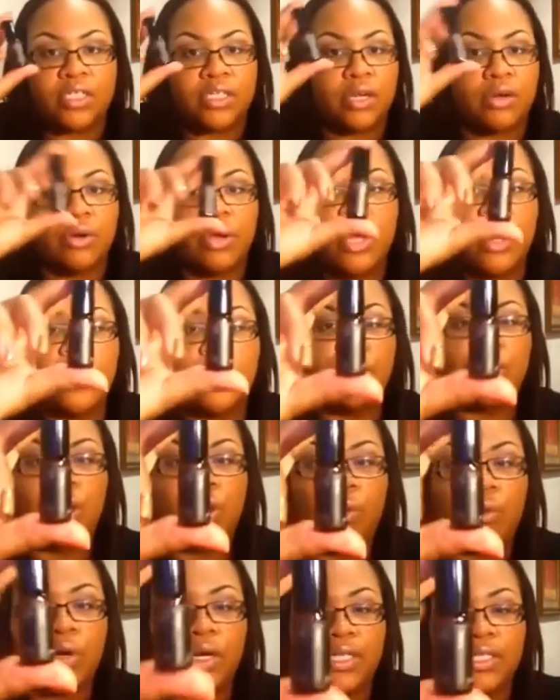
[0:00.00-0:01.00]
So
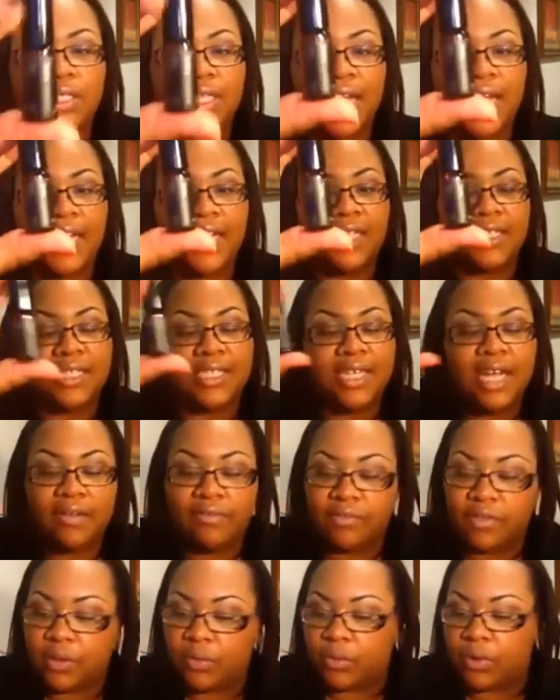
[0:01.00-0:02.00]
no worries, that it's
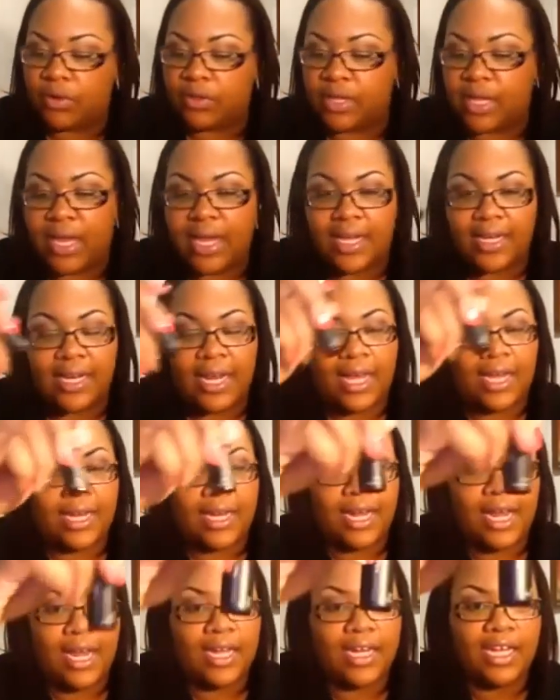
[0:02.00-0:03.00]
definitely worth the
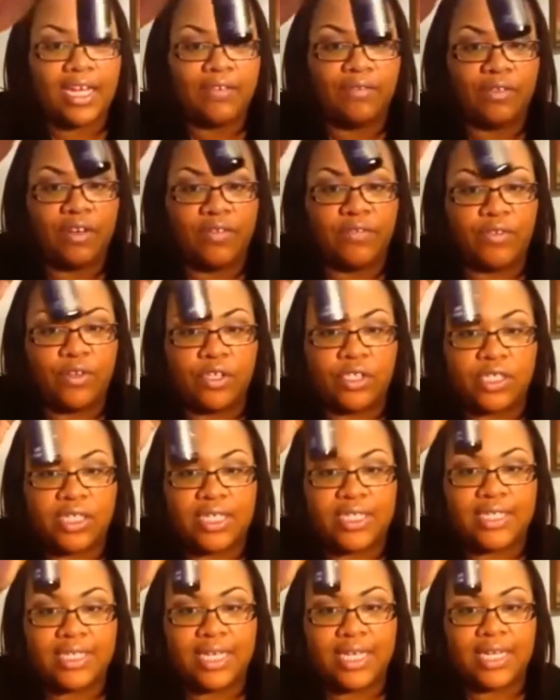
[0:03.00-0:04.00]
$8.99, even if you're
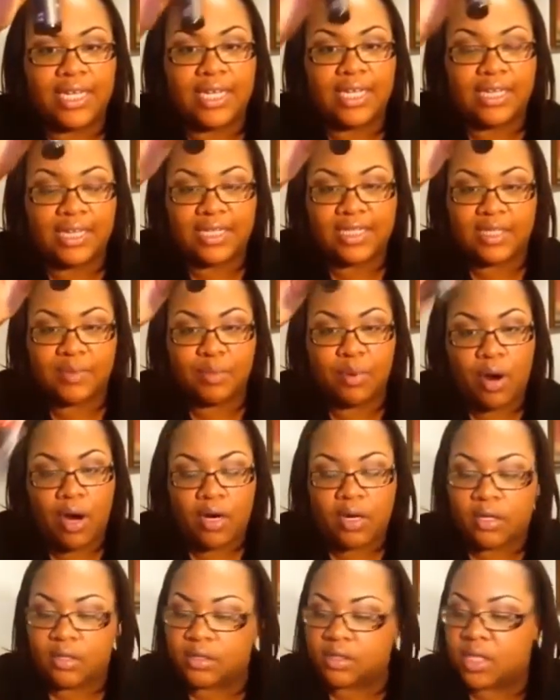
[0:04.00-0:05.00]
just getting this
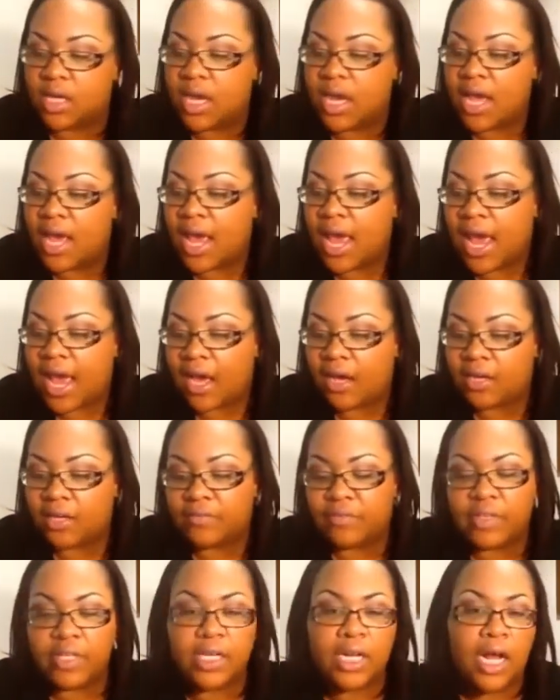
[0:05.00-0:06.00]
product out
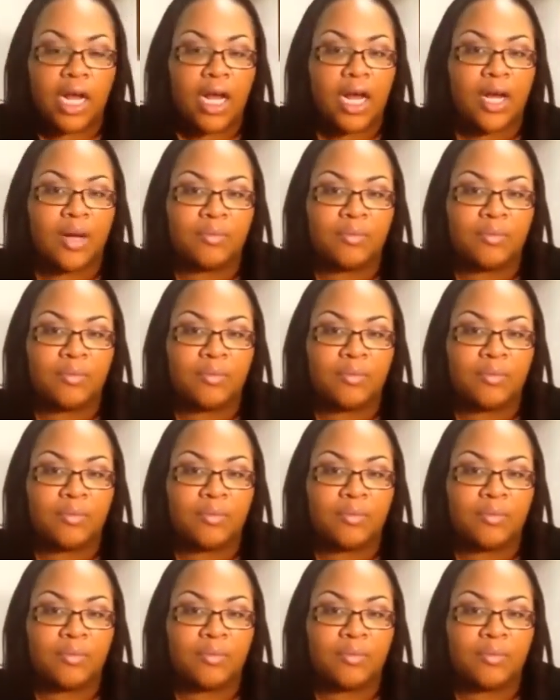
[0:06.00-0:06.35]
of it.